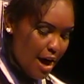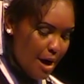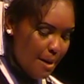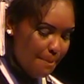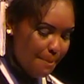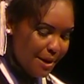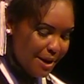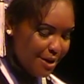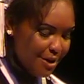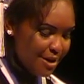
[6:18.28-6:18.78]

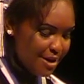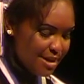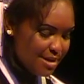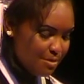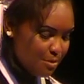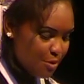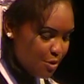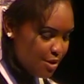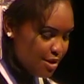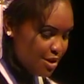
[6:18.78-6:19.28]
A parent
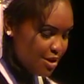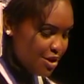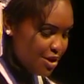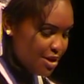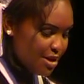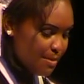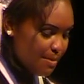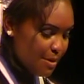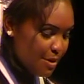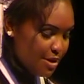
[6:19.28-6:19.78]
is more than
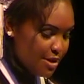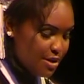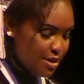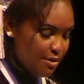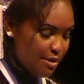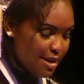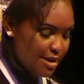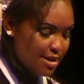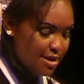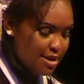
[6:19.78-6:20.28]
just a person
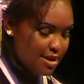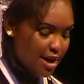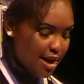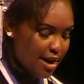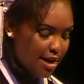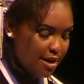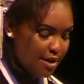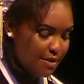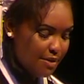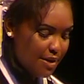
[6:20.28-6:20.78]
who has a
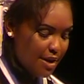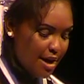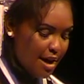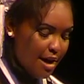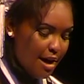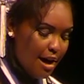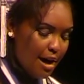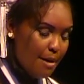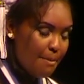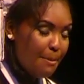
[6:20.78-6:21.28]
child.
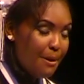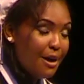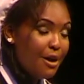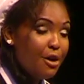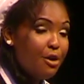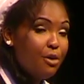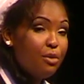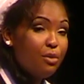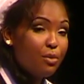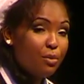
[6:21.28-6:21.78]
A
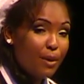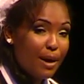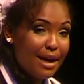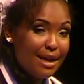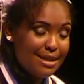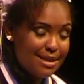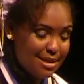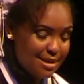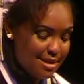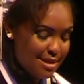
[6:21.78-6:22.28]
parent
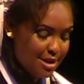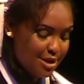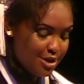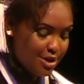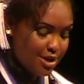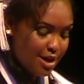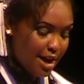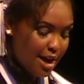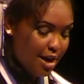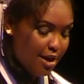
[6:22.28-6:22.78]
raises their
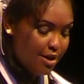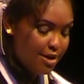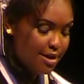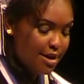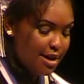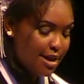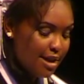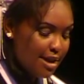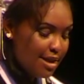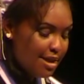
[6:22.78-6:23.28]

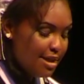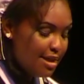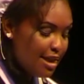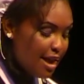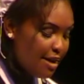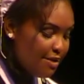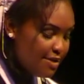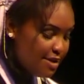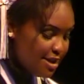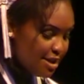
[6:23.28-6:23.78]
child,
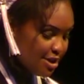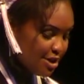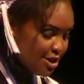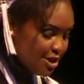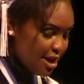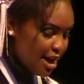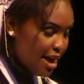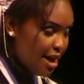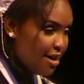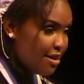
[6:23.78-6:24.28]
loves their
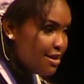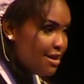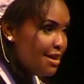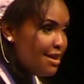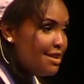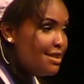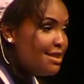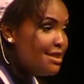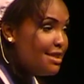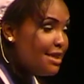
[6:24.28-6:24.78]

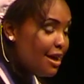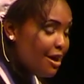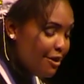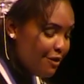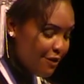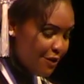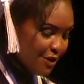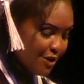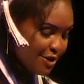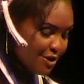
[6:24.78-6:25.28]
child, is
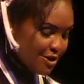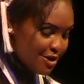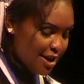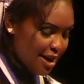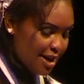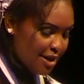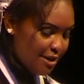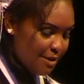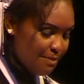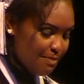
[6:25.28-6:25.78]
there for their
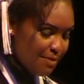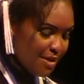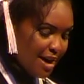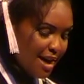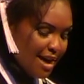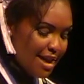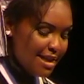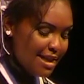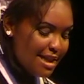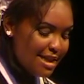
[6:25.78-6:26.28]
child.
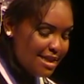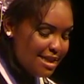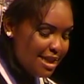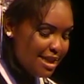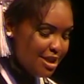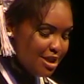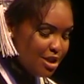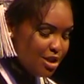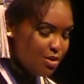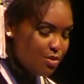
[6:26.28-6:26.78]
They
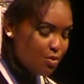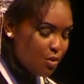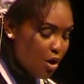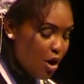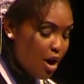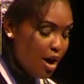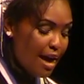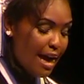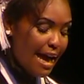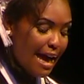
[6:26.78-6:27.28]
teach us
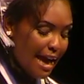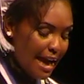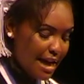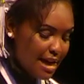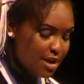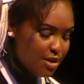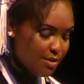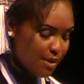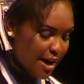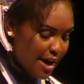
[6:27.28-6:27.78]
wrong
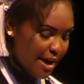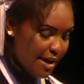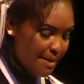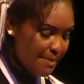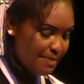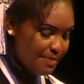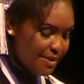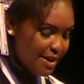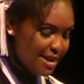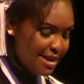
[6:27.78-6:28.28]
and
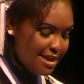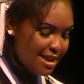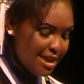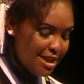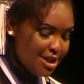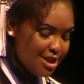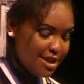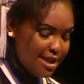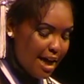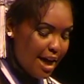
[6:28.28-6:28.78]
right. They
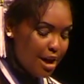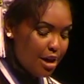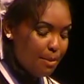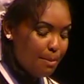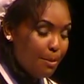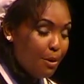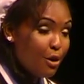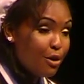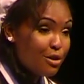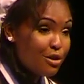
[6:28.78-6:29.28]
teach us how
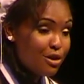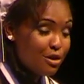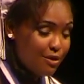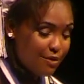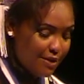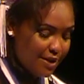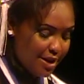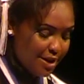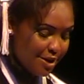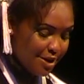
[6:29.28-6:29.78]
to
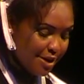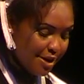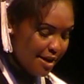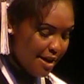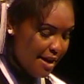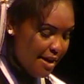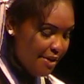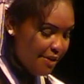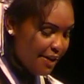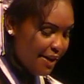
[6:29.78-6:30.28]

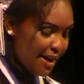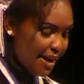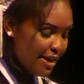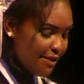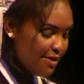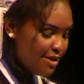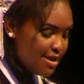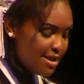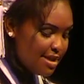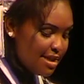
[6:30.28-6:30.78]
persevere. They
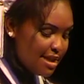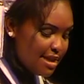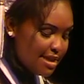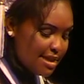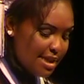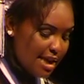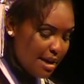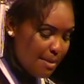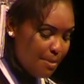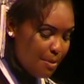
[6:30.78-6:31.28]
give us an
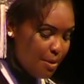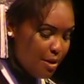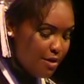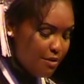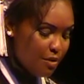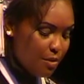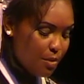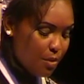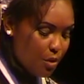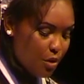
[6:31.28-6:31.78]
example
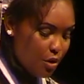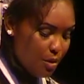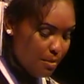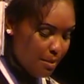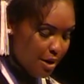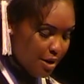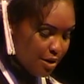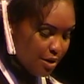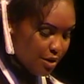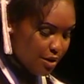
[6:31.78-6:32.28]
of a role
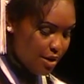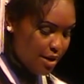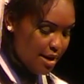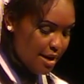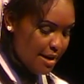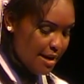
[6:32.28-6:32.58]
model